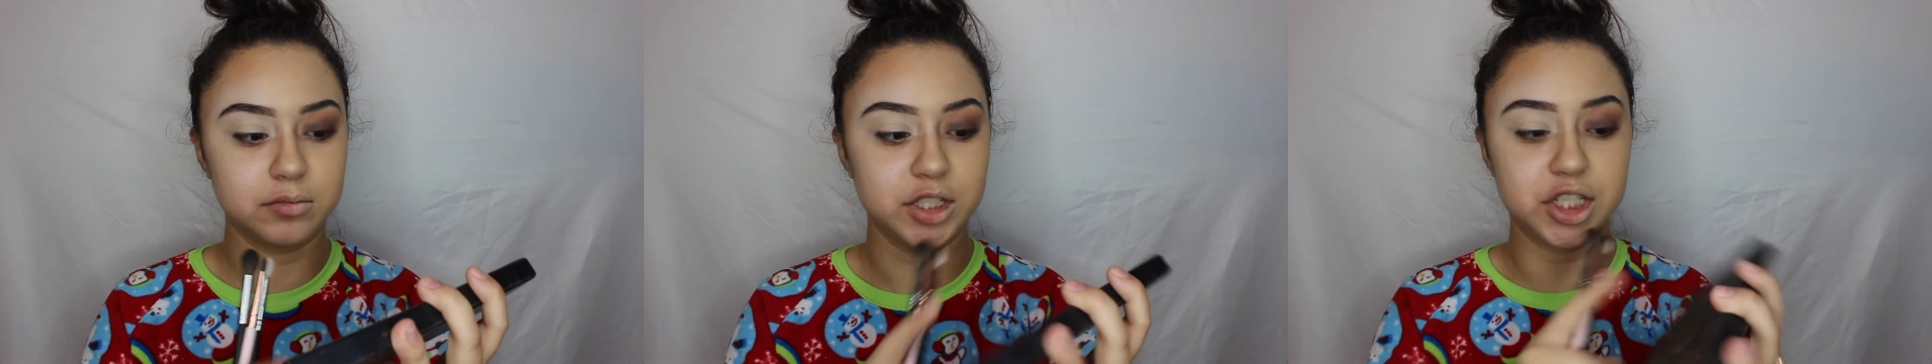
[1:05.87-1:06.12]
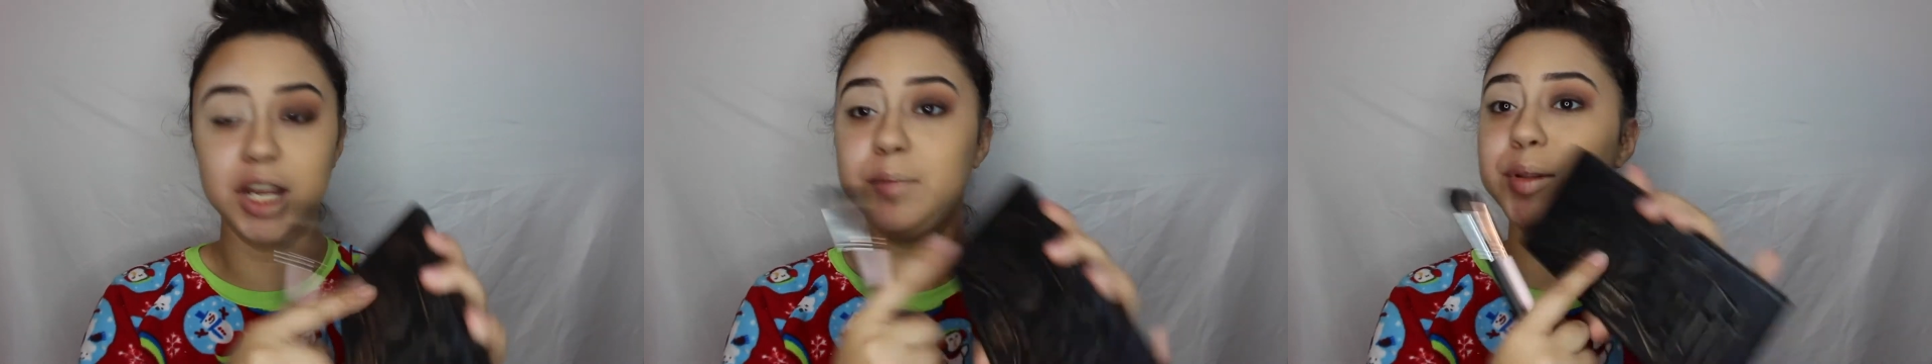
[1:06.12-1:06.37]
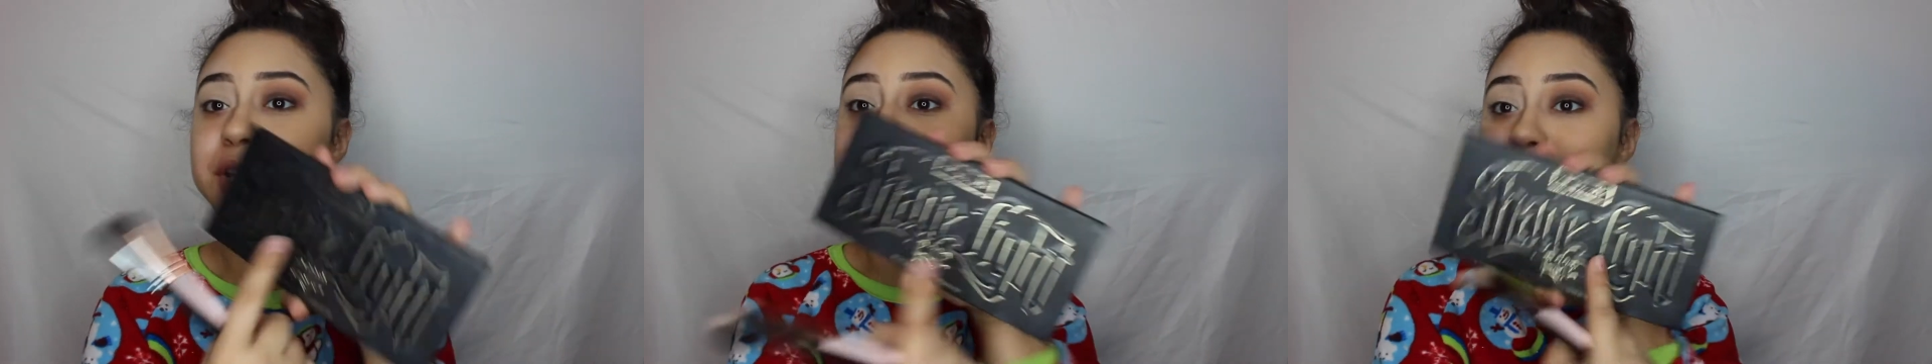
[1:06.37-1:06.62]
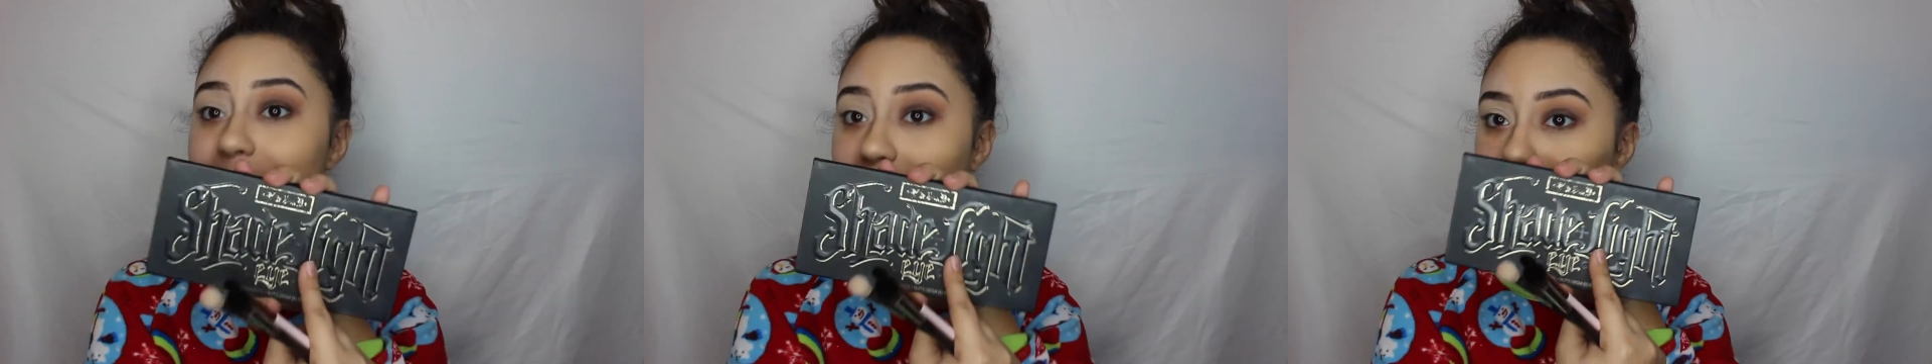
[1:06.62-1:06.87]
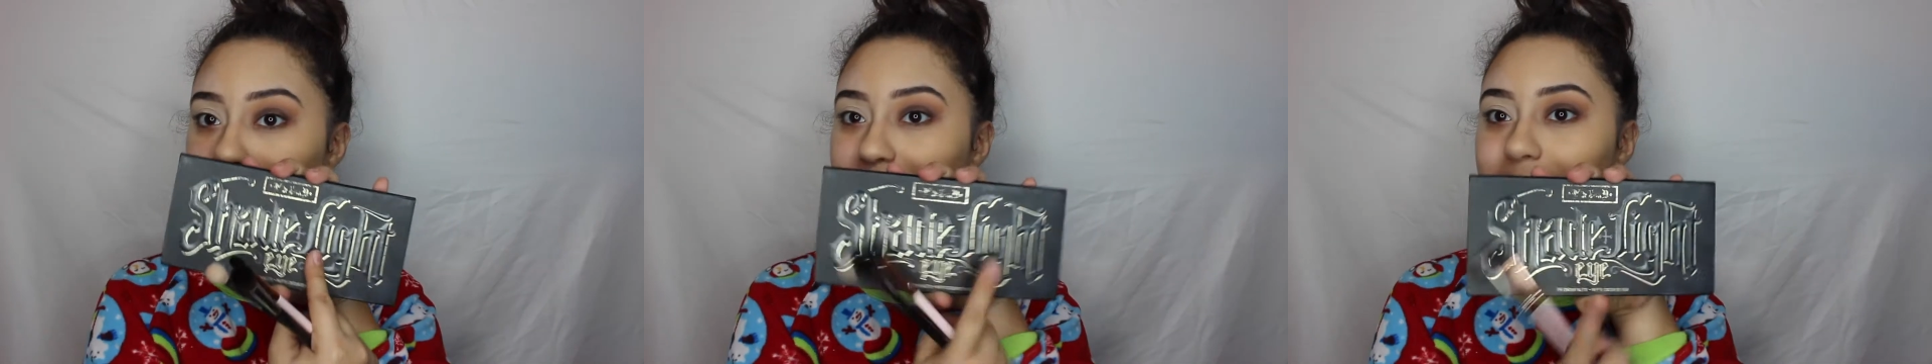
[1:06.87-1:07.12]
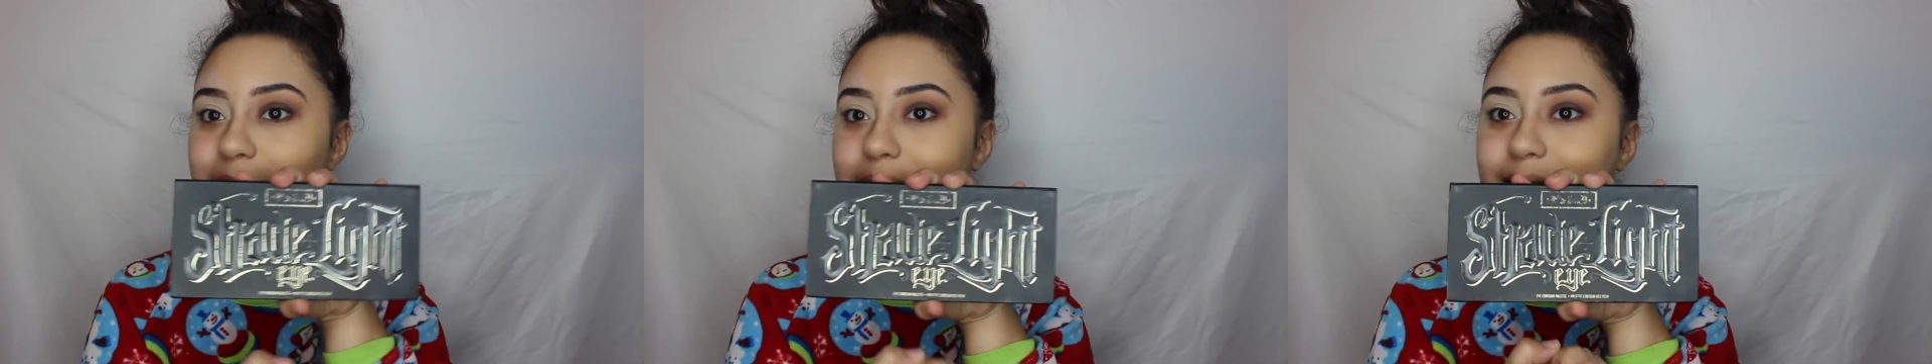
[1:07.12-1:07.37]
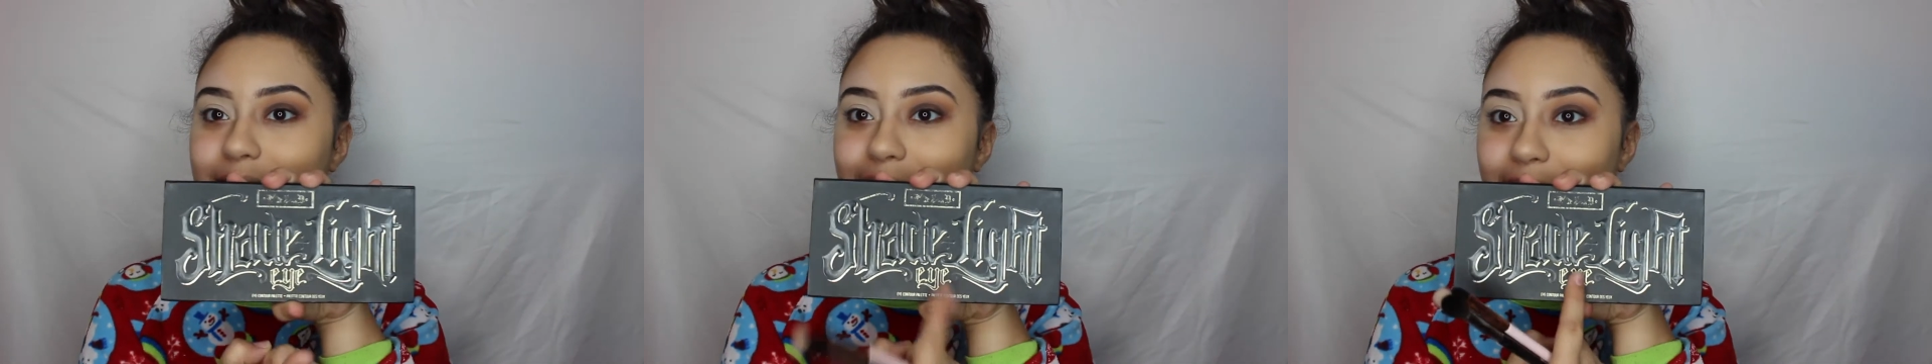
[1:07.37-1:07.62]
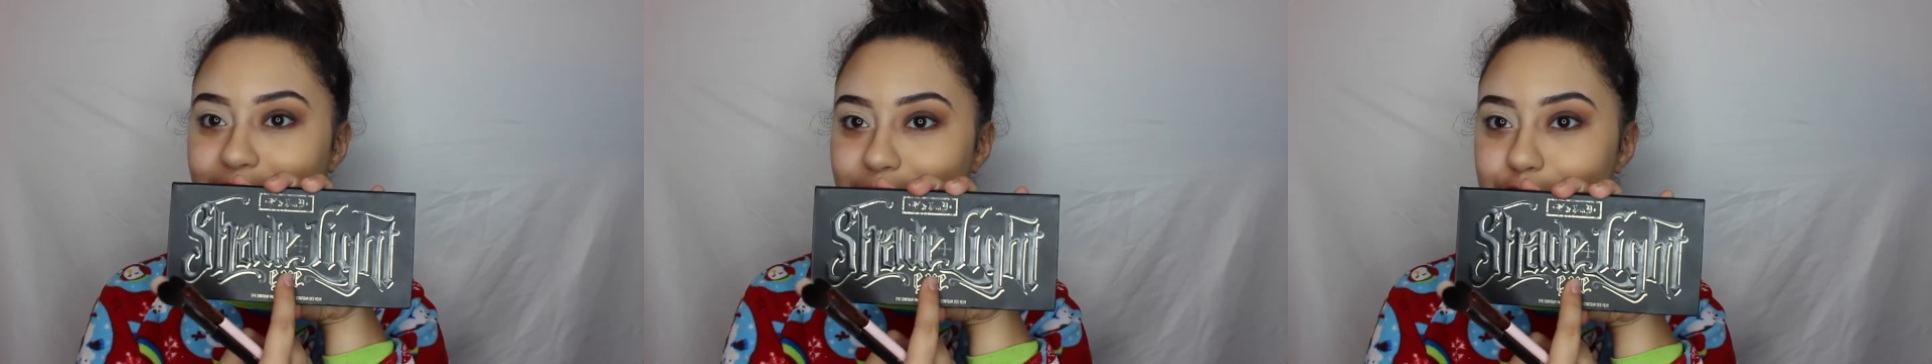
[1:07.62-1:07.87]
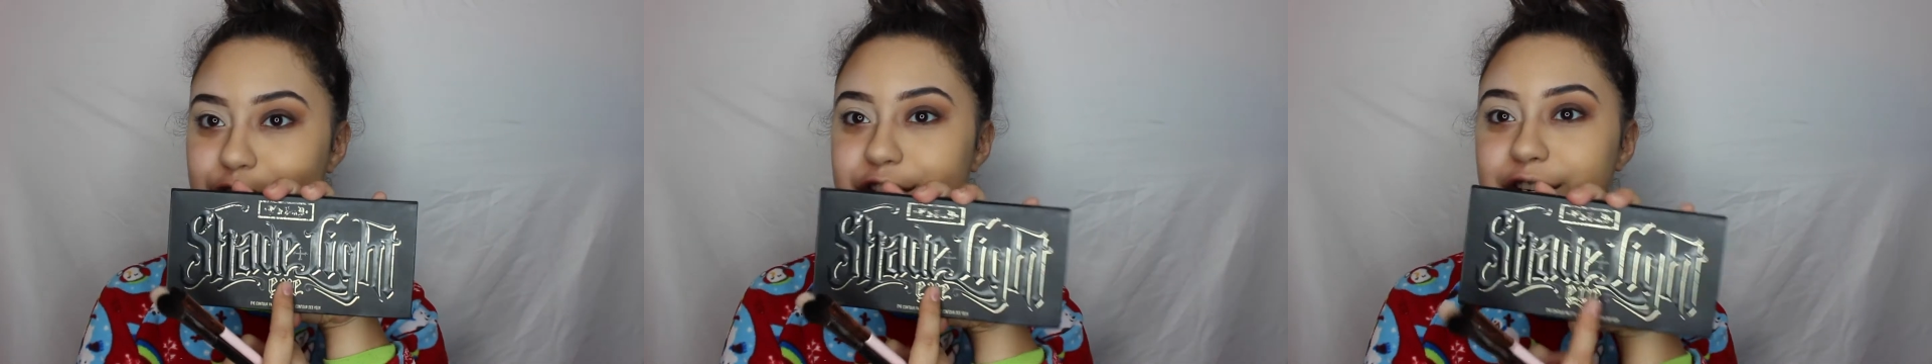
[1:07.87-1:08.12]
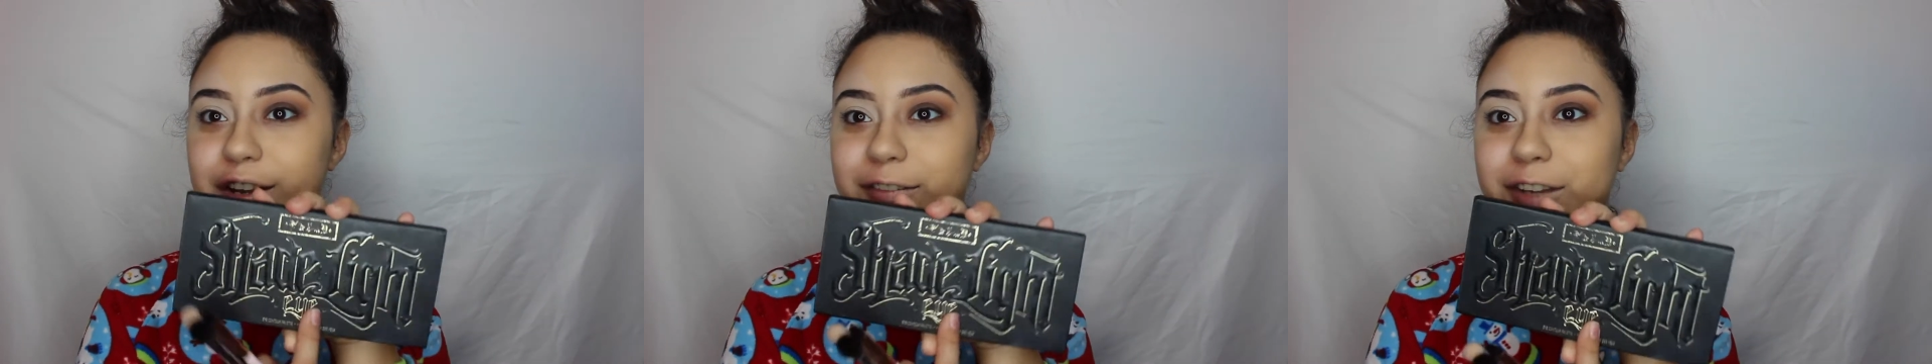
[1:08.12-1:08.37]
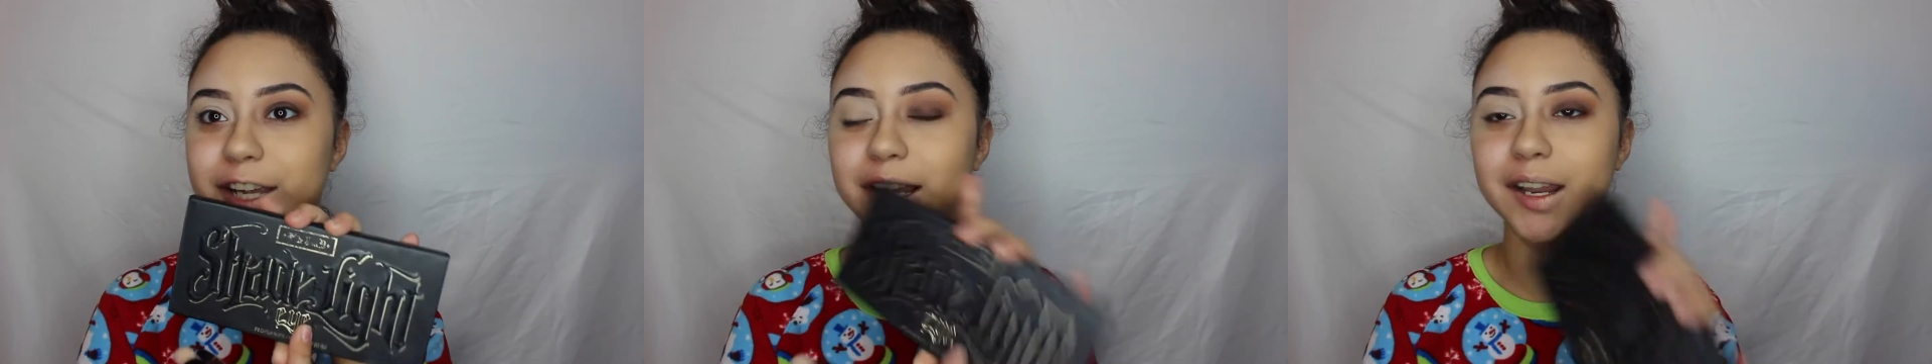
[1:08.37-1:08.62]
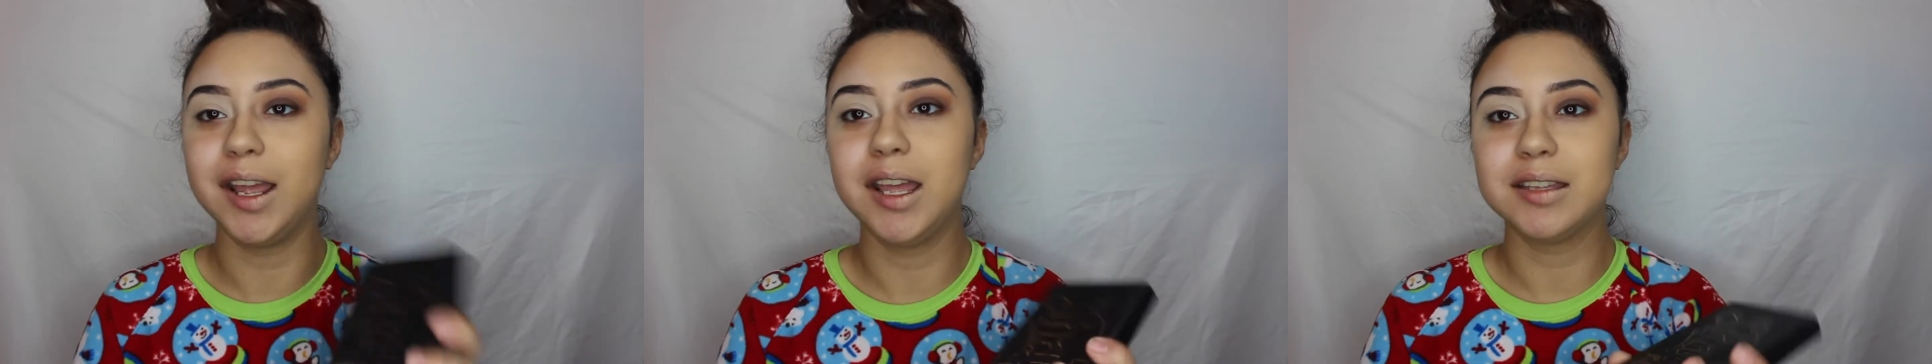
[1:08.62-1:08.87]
Shade Plus Light palette, the eye version of it.